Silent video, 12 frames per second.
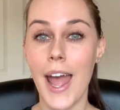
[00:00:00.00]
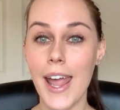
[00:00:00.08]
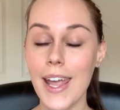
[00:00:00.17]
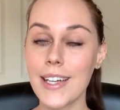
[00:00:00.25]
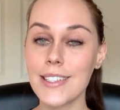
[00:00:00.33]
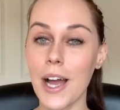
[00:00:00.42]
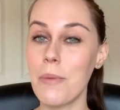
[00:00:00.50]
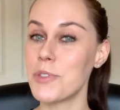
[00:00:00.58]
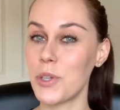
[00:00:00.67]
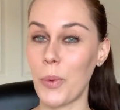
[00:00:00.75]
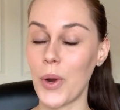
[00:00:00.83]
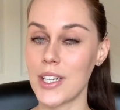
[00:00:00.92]
And I'm
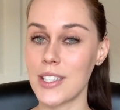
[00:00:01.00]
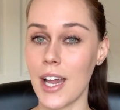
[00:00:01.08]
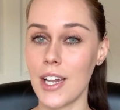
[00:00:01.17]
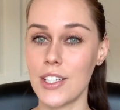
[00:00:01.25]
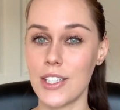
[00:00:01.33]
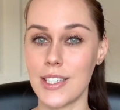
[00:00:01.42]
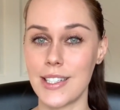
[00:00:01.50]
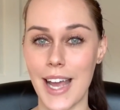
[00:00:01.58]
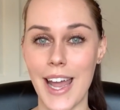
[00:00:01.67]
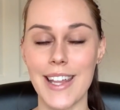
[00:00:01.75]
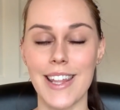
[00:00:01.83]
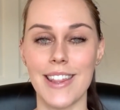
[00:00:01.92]
super excited to
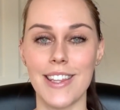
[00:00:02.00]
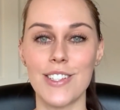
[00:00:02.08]
say that